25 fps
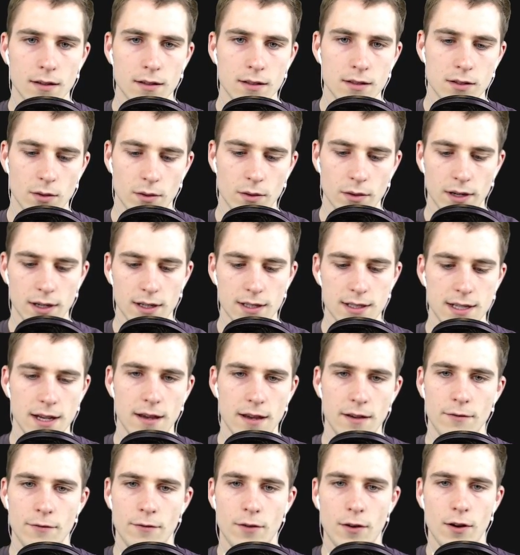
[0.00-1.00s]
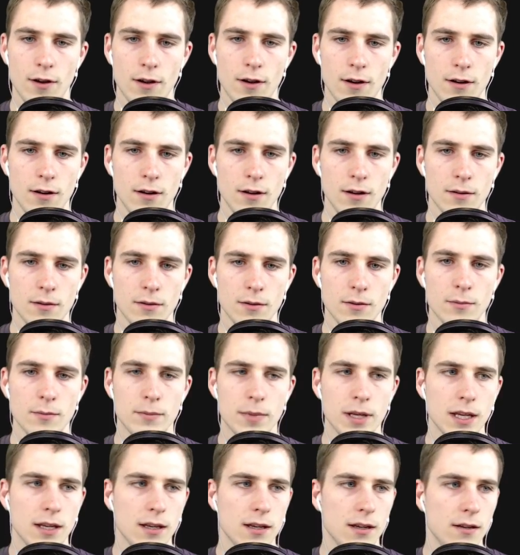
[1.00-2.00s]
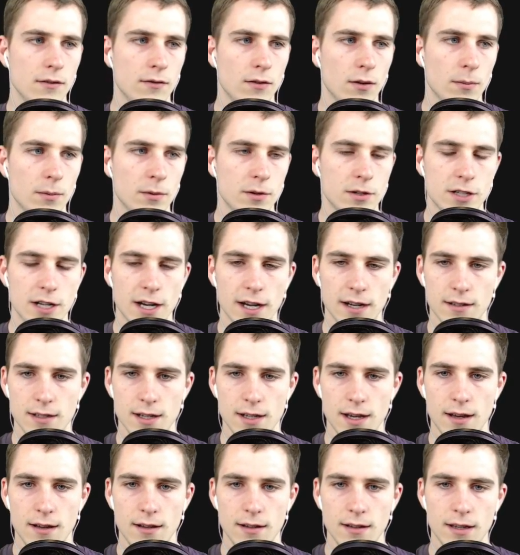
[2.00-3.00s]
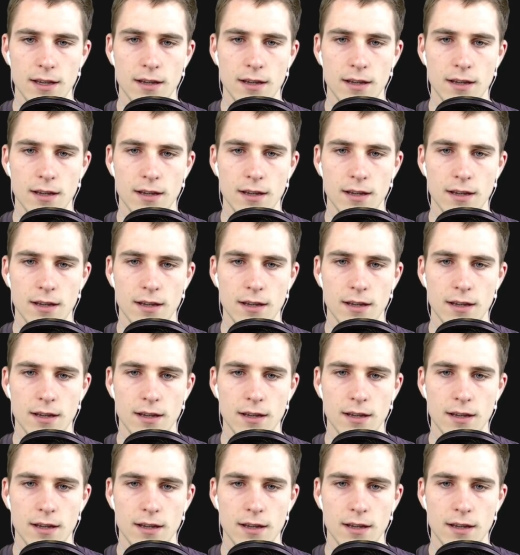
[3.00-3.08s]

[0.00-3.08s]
So we're going to say var p for projectile